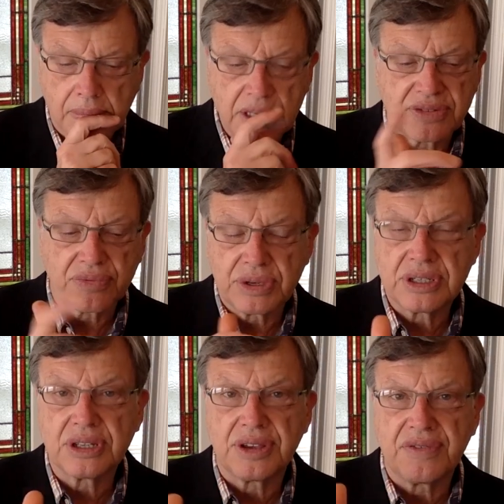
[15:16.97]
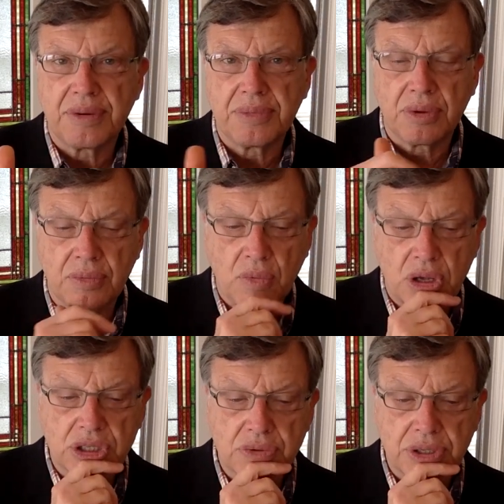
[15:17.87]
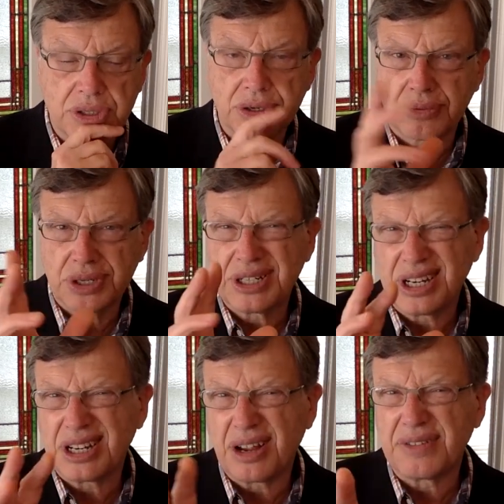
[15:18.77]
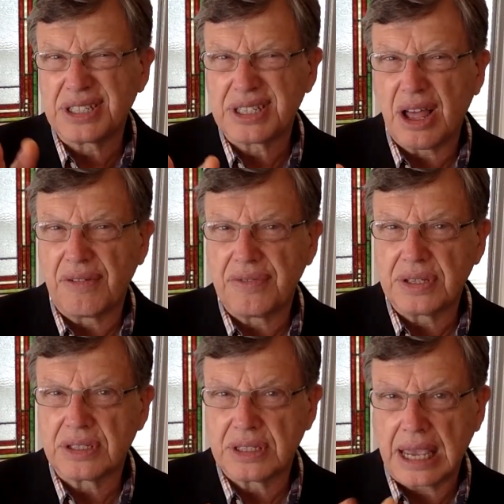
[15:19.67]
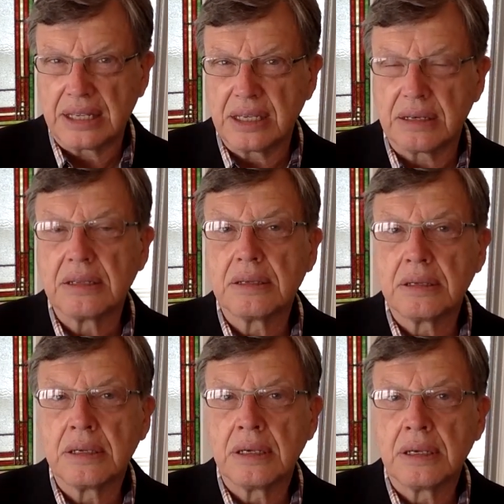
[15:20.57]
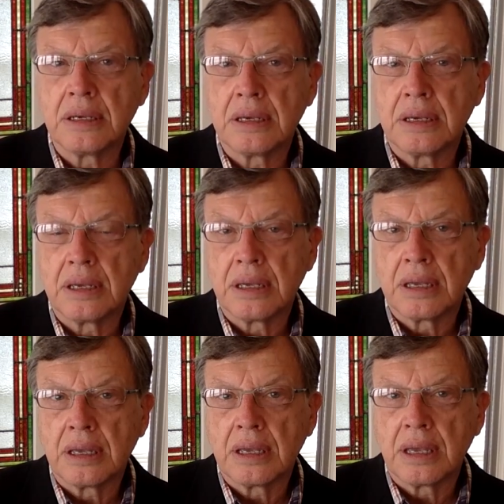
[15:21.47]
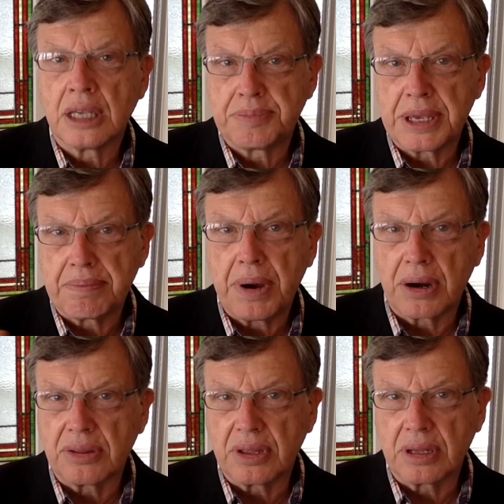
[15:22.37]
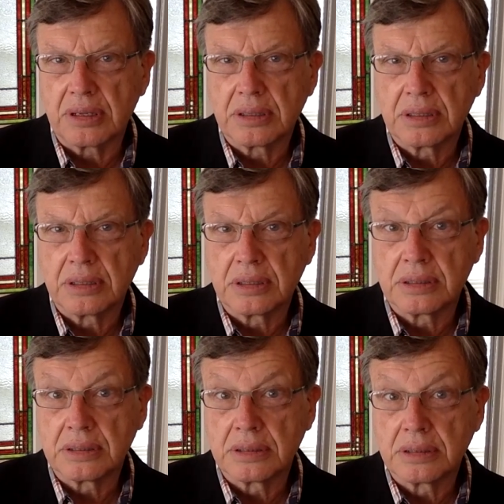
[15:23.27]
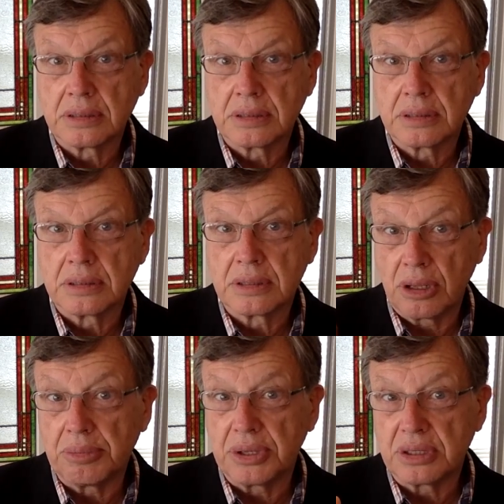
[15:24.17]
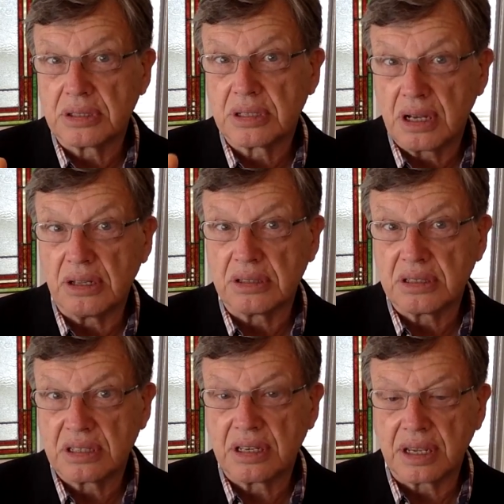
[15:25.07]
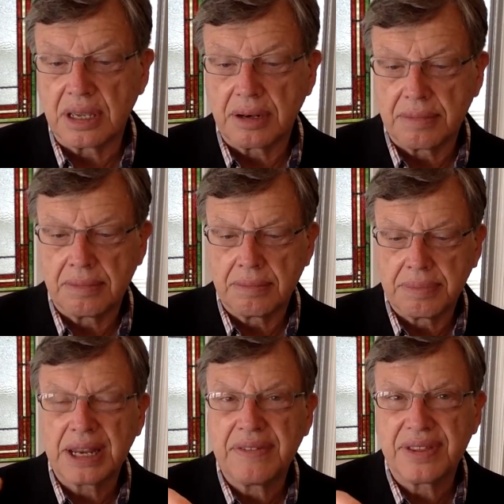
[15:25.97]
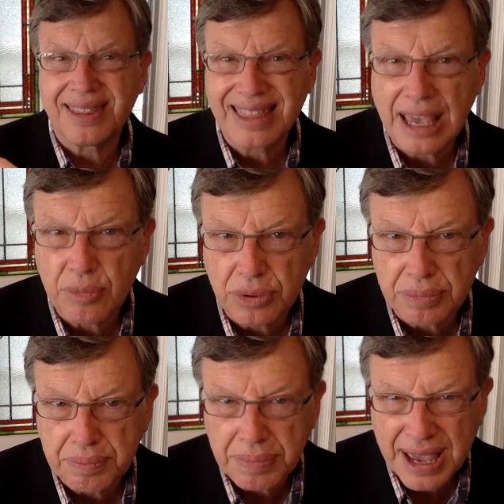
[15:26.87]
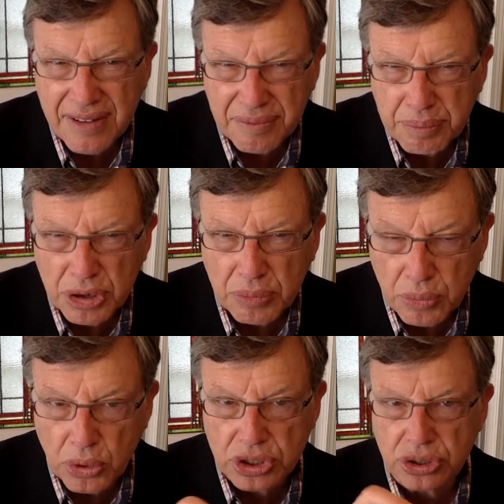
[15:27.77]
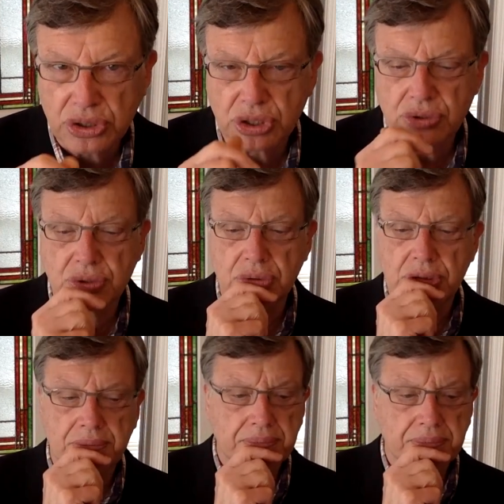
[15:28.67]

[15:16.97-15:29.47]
This recently from the Wall Street Journal, which in and of itself is tainted as being part of the globalist cult syndicate. But even they will have little morsels of truth.